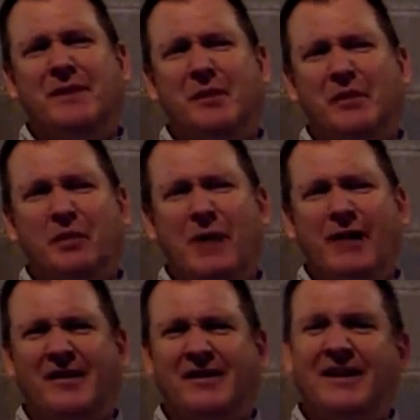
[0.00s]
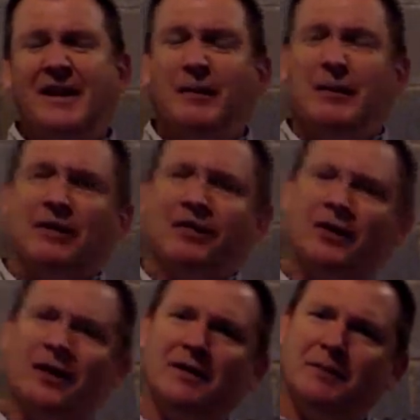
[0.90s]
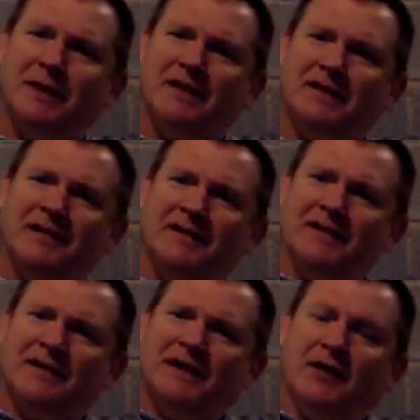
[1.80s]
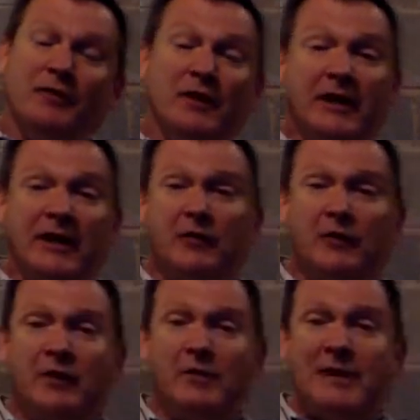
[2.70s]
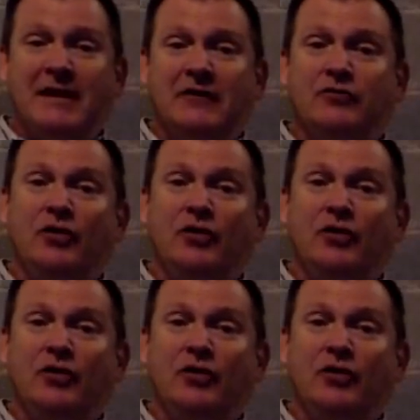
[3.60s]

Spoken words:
required a little bit of thought, but I don't feel like I could really make it